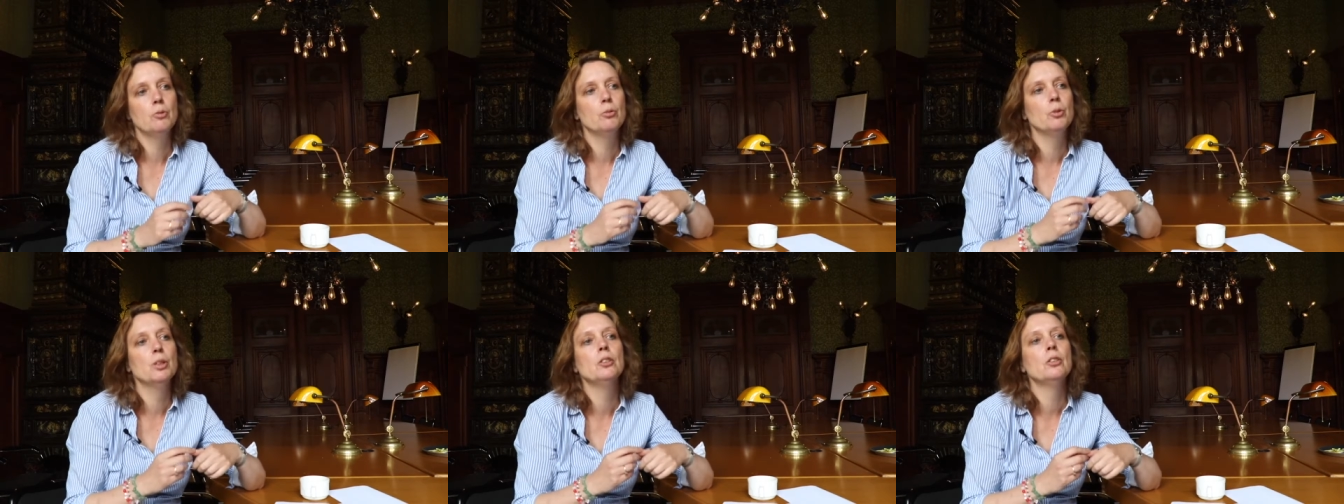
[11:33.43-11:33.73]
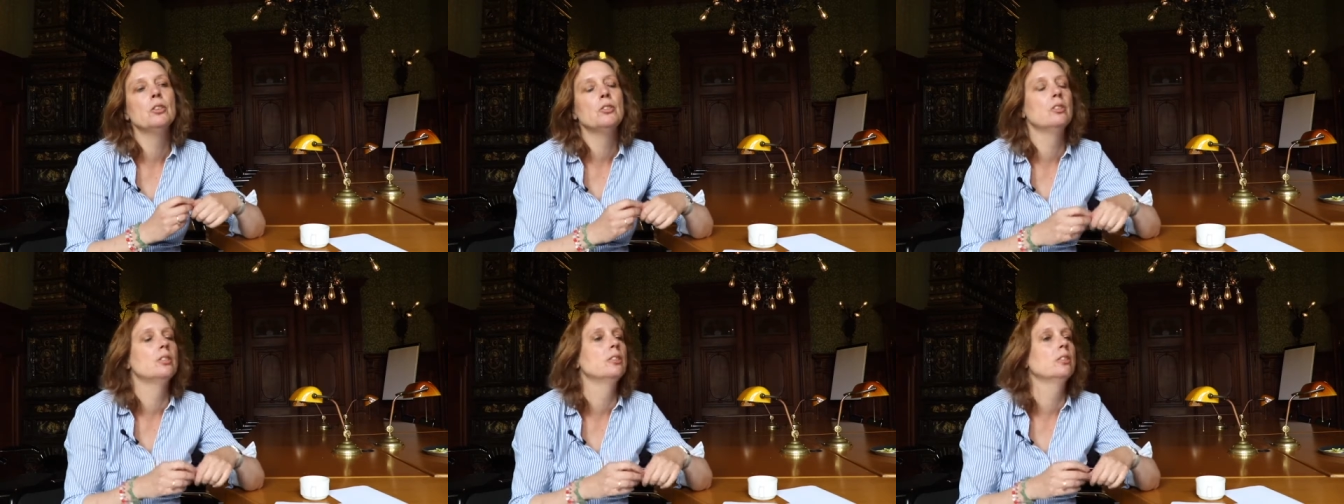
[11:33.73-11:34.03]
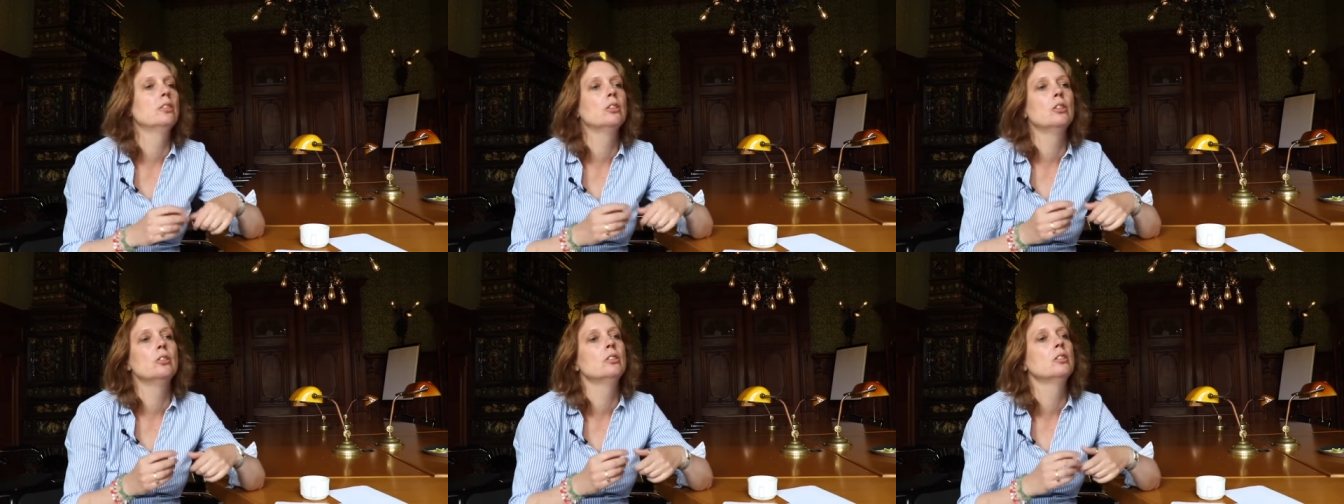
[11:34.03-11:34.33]
we're not
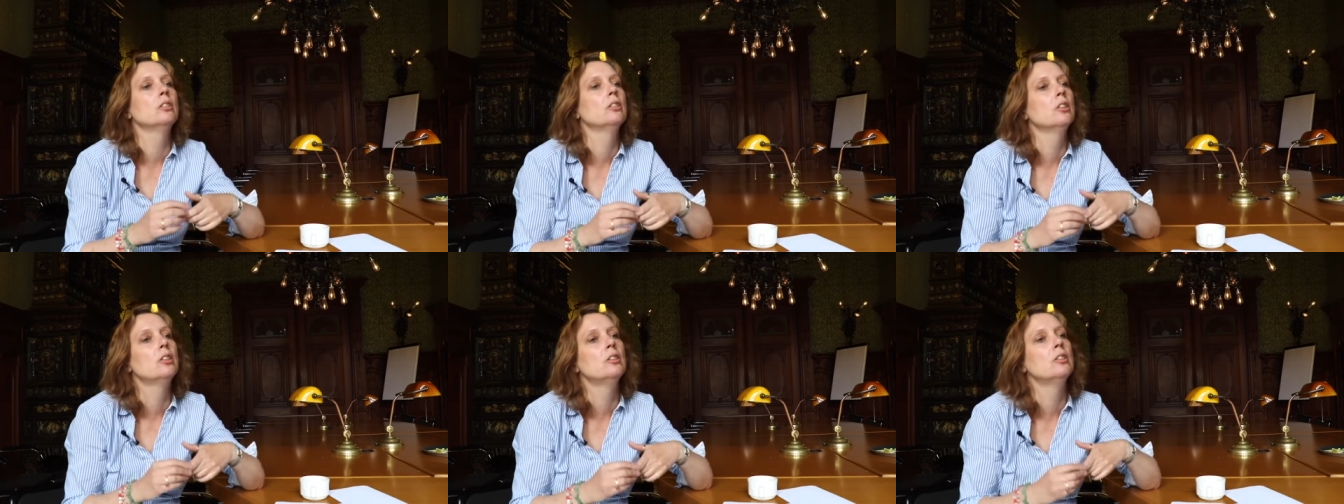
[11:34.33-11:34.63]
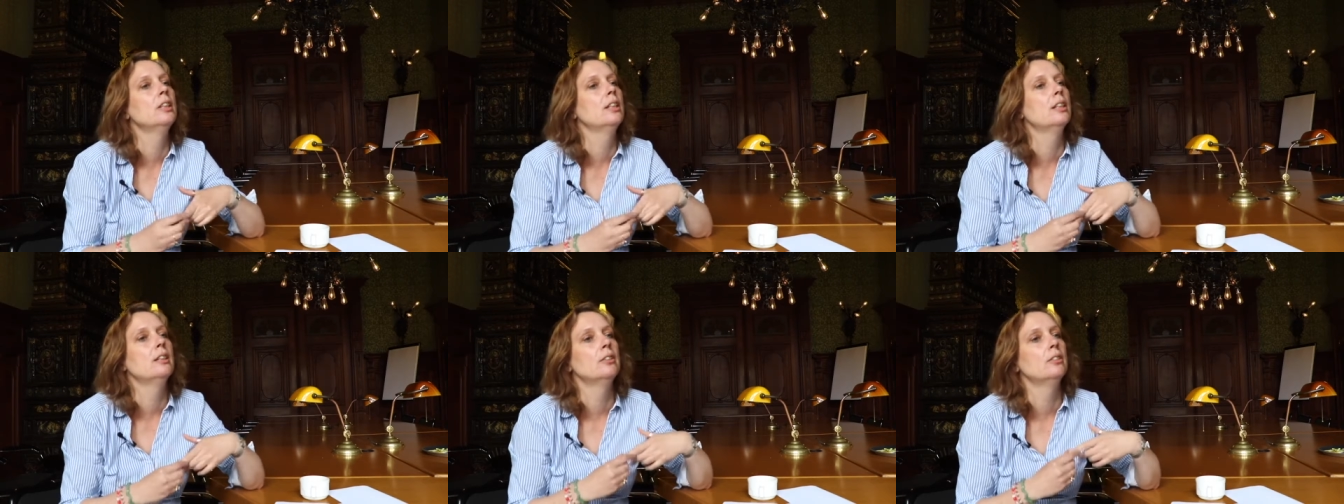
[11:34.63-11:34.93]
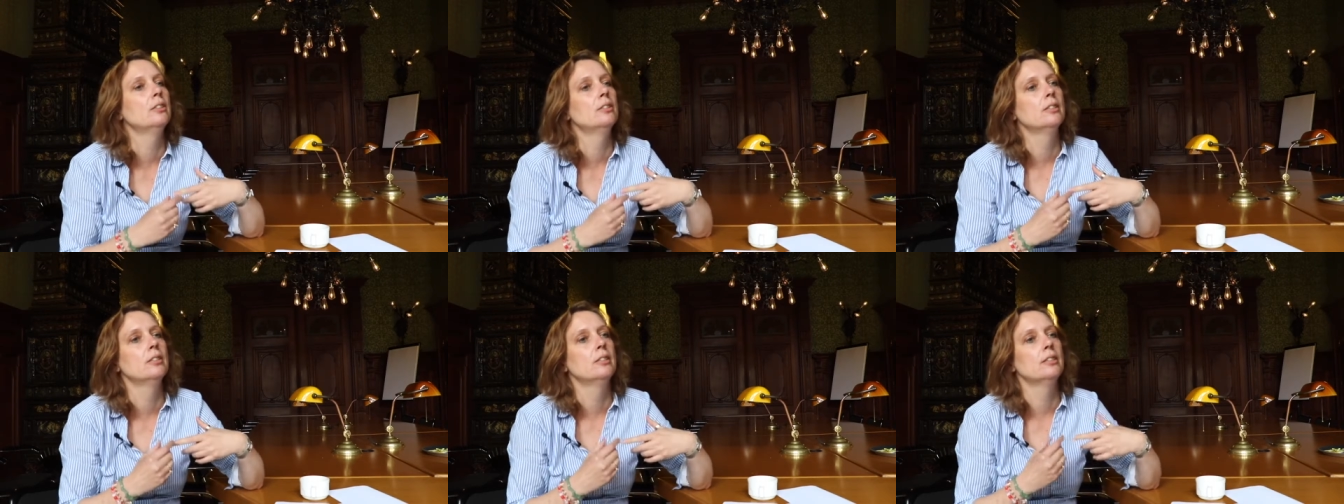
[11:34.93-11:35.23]
a Coca-Cola
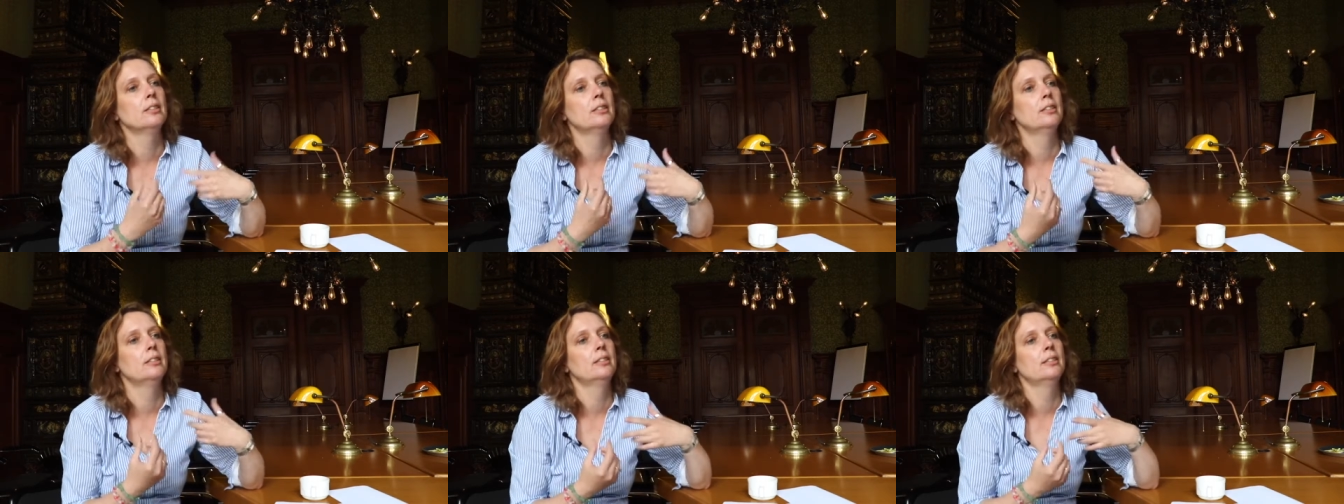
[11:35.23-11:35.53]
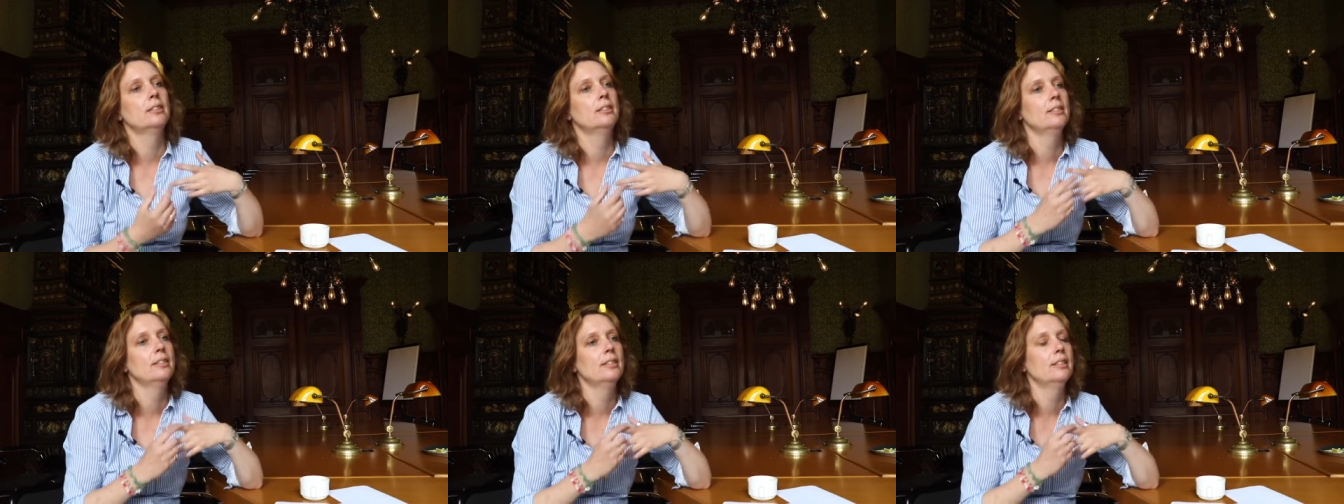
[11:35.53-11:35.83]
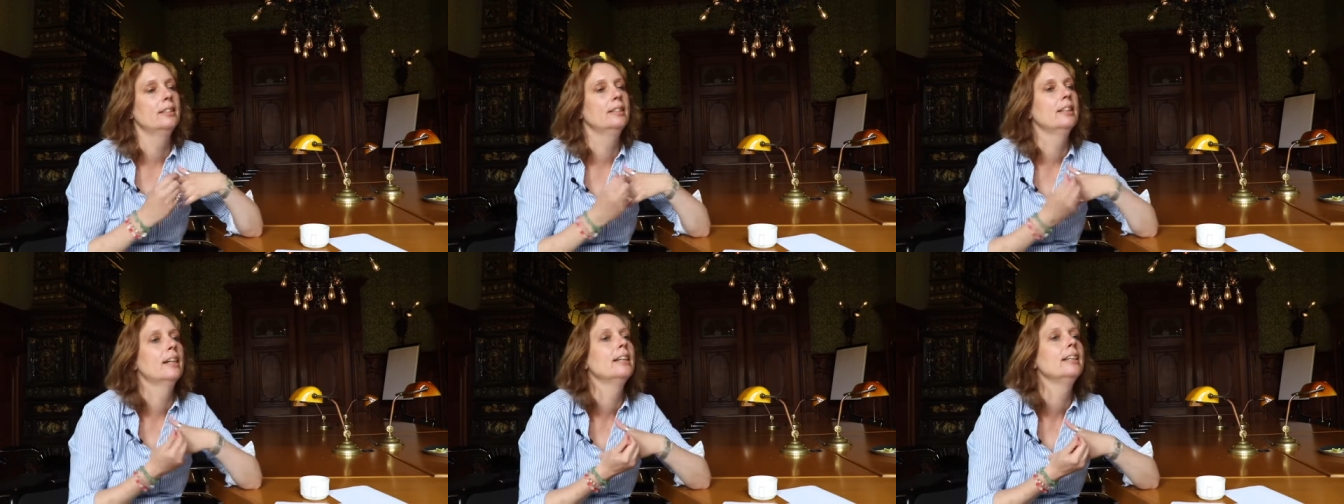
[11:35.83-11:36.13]
or a,
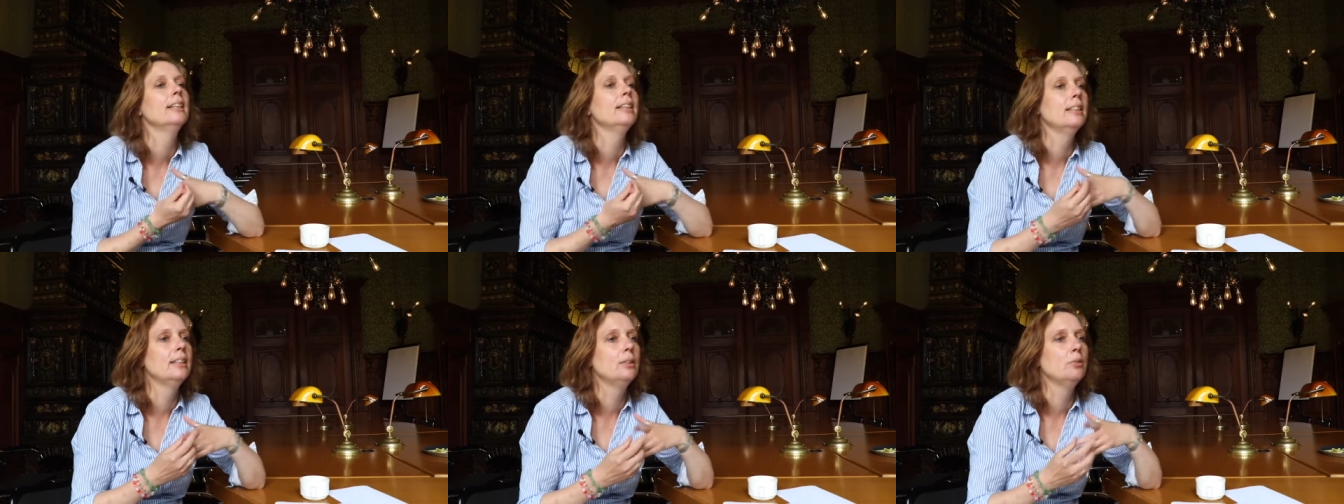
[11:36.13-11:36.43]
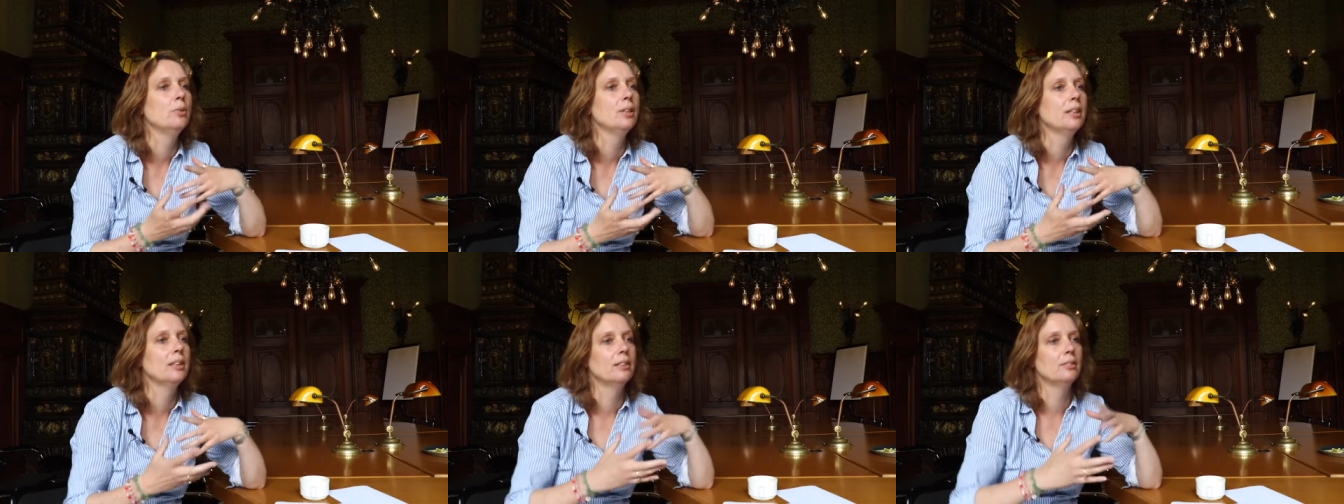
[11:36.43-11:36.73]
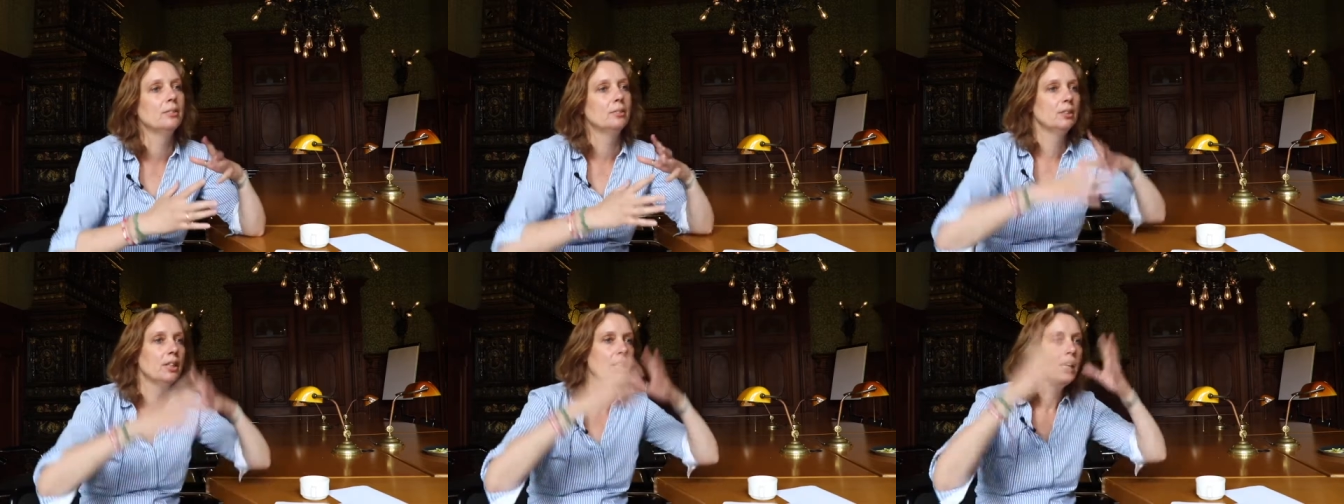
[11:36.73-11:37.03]
uh, a Nike
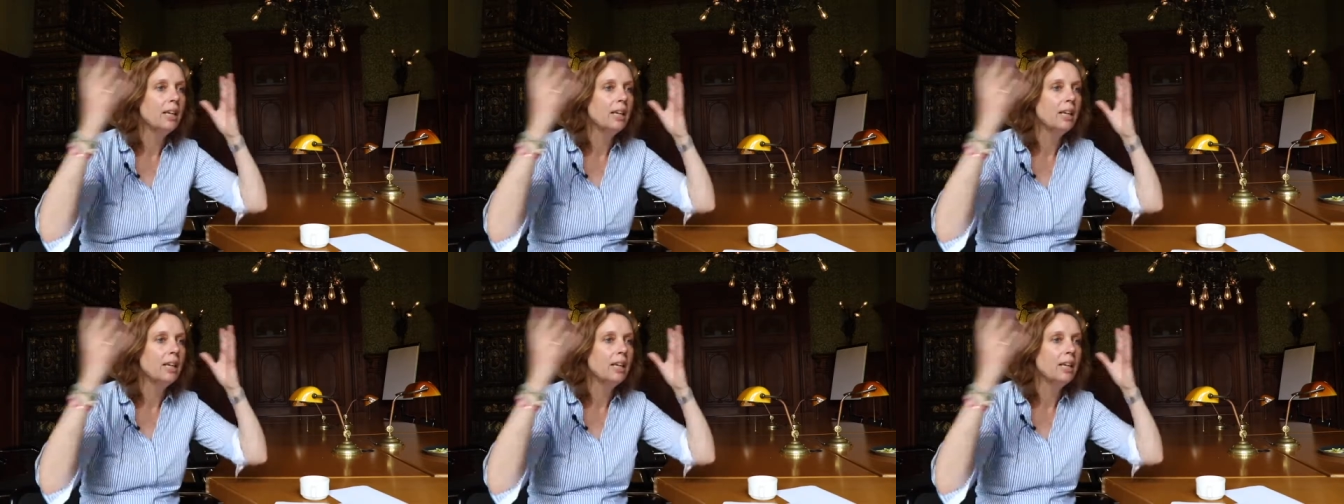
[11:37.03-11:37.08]
where